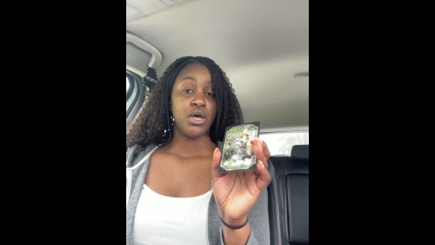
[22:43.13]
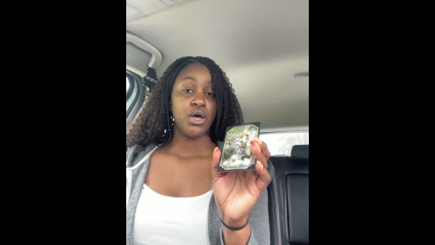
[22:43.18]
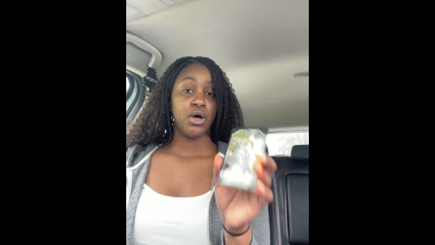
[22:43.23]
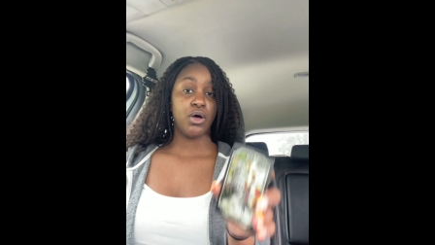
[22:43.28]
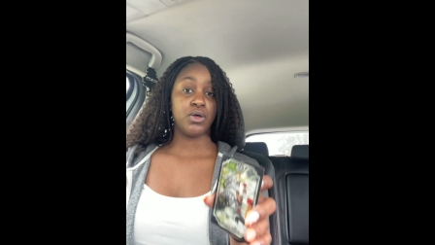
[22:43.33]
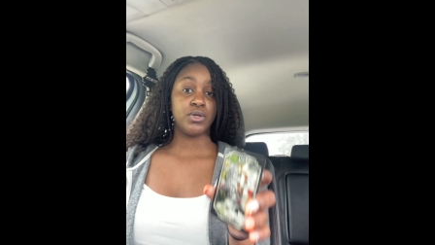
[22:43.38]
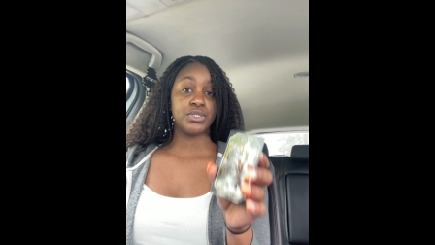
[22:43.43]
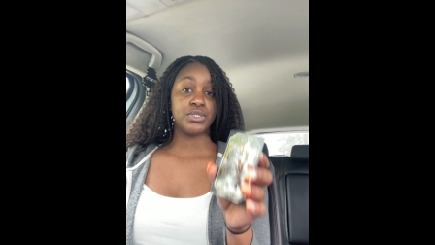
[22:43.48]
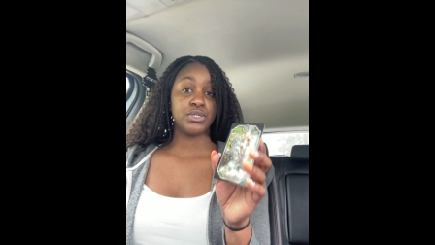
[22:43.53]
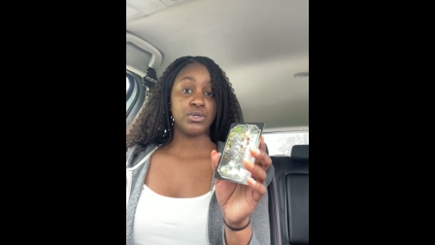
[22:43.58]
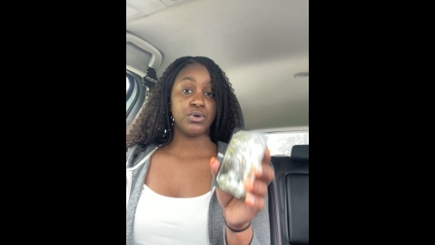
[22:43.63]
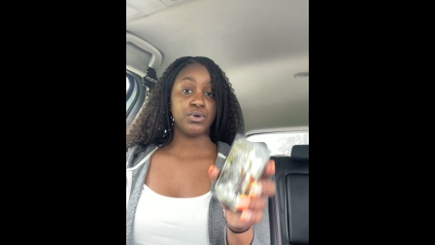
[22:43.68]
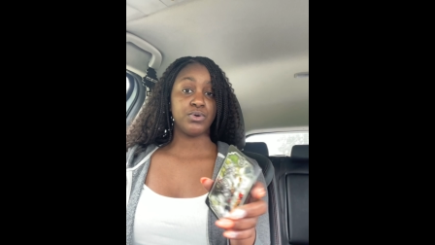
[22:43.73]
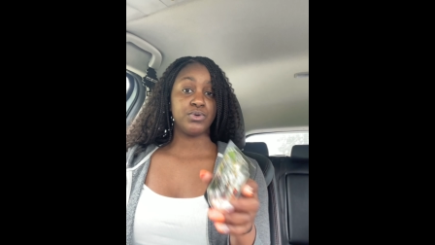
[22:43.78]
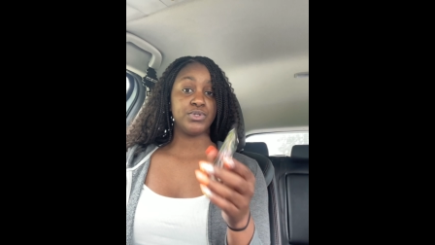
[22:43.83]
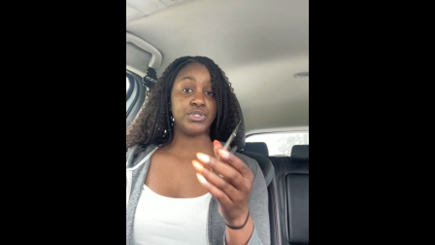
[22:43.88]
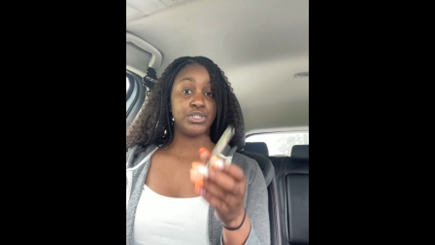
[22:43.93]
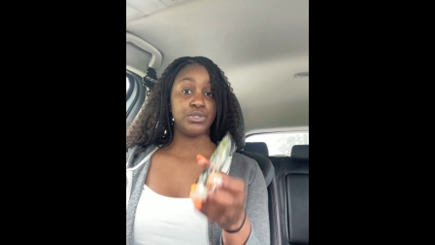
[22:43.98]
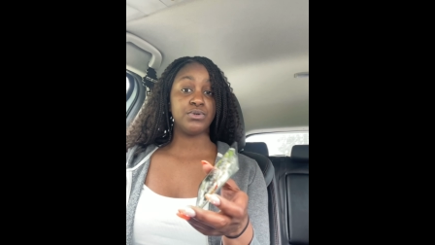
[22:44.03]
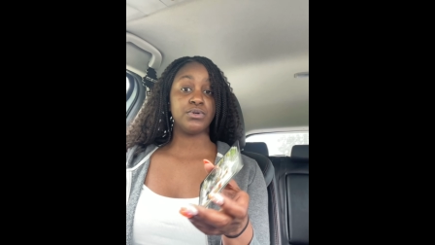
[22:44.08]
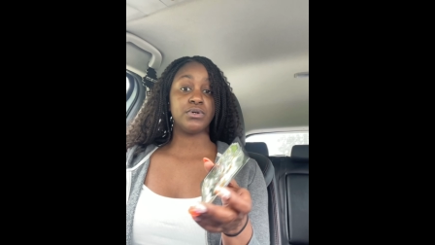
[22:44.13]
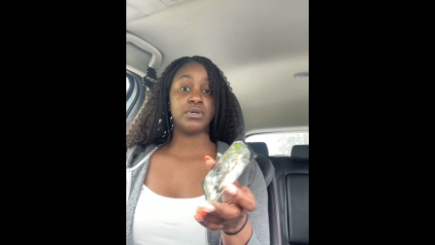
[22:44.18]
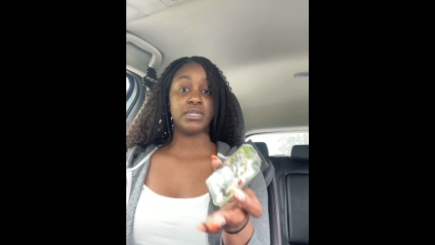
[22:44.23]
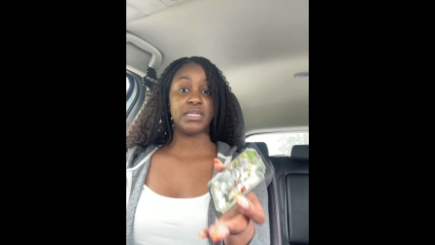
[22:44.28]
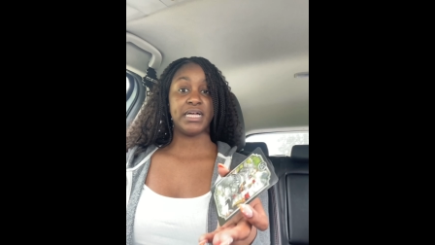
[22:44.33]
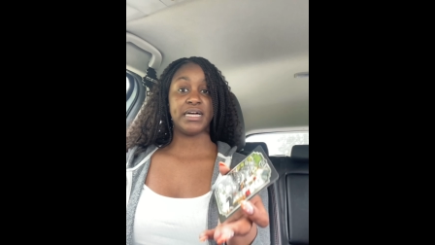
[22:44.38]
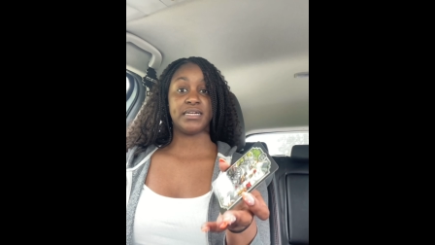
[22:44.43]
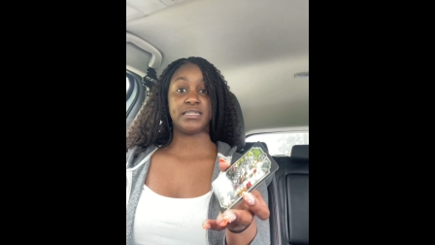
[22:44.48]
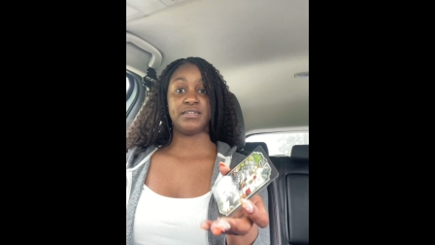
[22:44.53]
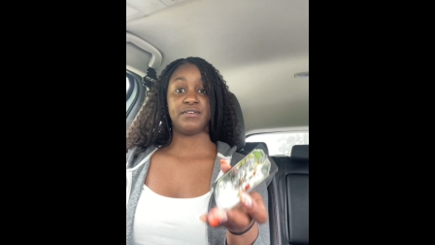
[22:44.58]
also holds you
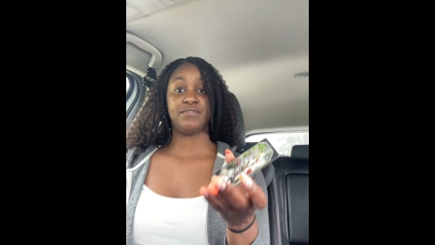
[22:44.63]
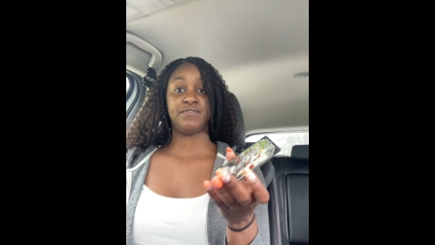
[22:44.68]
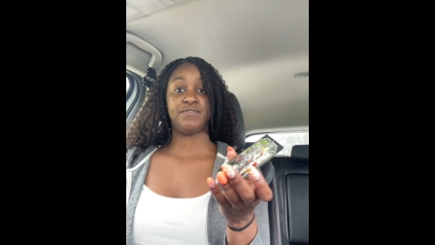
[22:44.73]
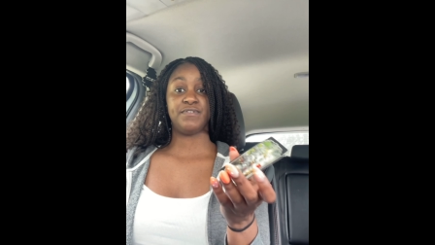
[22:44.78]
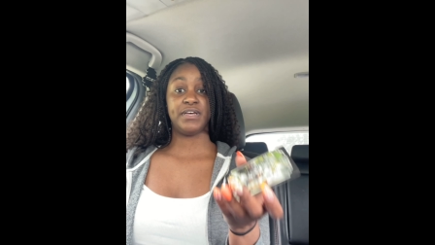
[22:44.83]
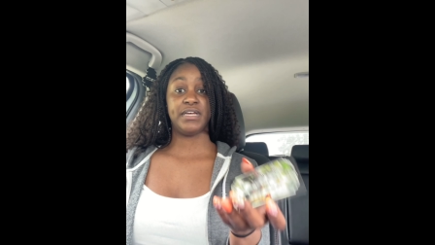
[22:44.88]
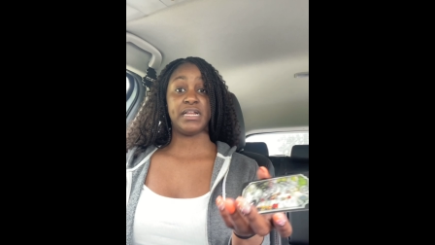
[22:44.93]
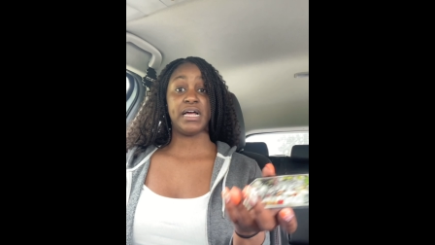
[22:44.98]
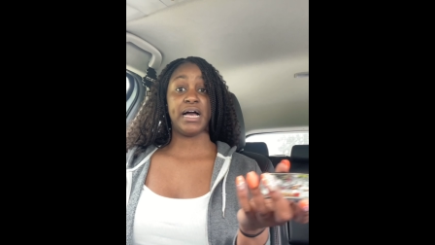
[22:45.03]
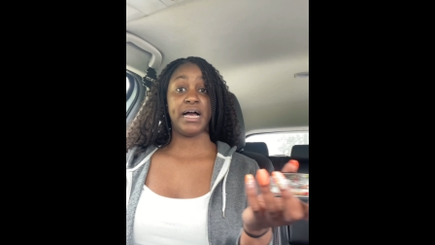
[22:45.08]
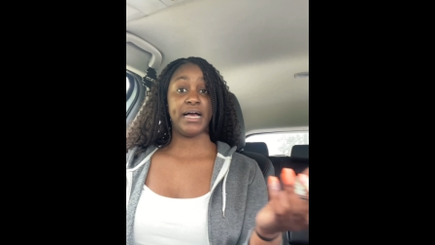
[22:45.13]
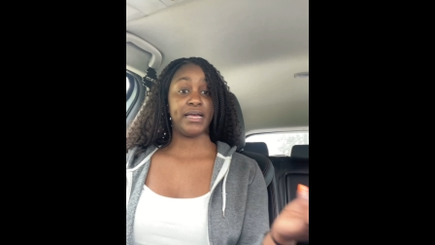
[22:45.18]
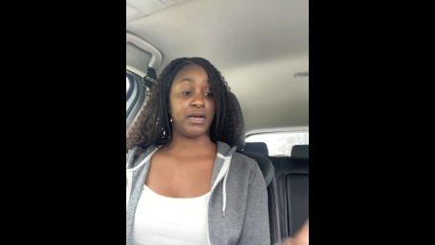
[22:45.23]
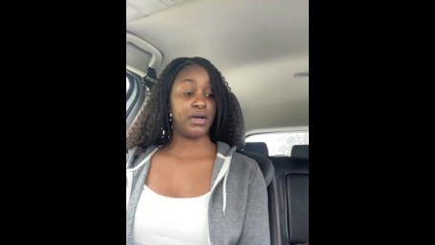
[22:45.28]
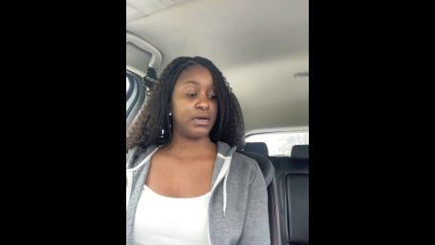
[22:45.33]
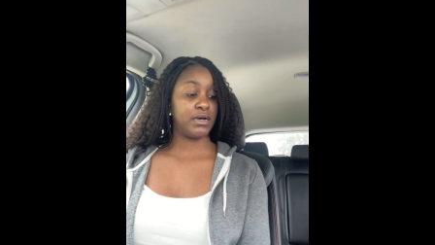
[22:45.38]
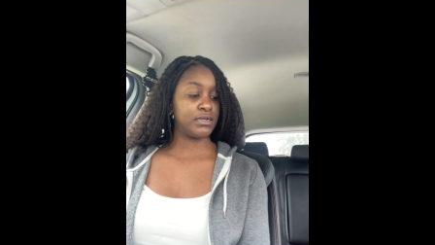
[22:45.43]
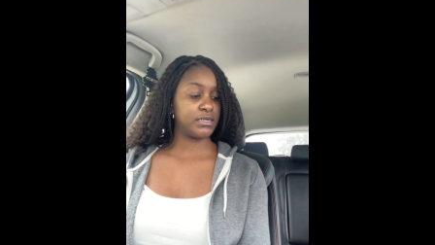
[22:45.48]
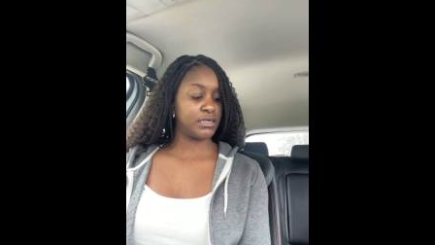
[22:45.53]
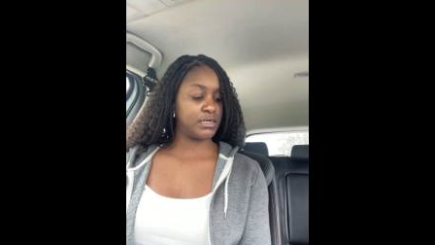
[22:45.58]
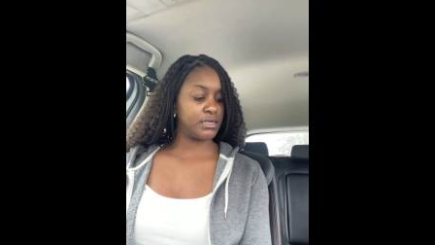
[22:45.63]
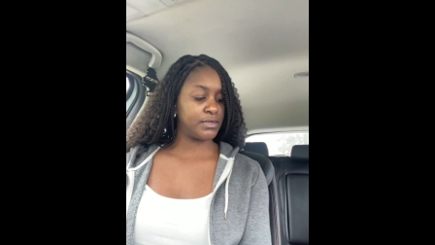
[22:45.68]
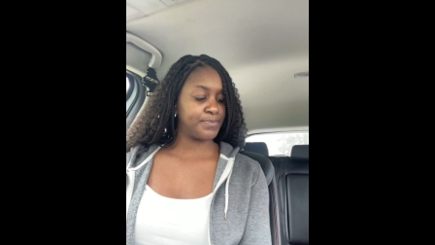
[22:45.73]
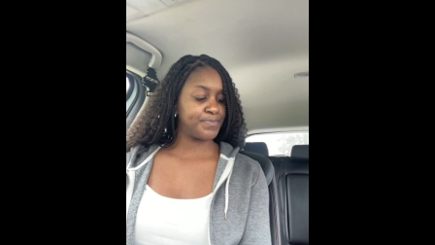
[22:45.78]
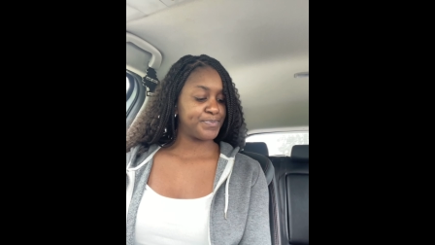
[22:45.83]
collective in high honor